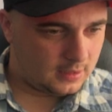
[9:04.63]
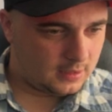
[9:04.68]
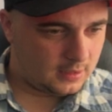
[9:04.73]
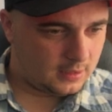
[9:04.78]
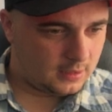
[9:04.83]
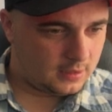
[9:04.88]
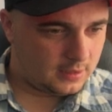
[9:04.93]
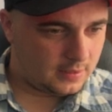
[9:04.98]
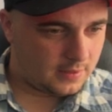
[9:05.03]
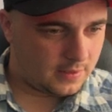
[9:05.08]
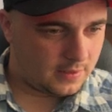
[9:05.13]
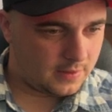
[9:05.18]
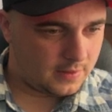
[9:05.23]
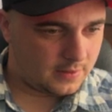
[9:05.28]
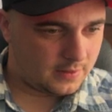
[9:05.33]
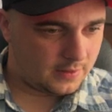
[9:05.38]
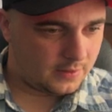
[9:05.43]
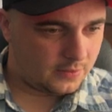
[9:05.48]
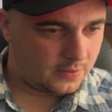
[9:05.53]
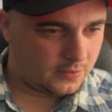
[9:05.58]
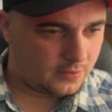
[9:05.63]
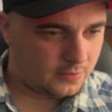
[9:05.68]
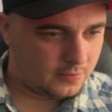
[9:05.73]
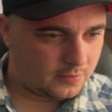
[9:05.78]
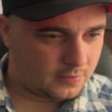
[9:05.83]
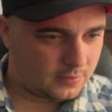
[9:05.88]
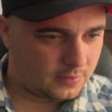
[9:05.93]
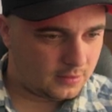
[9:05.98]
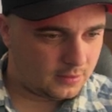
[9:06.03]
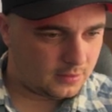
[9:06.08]

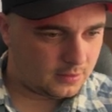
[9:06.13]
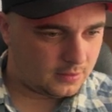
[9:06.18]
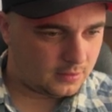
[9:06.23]
Ethereum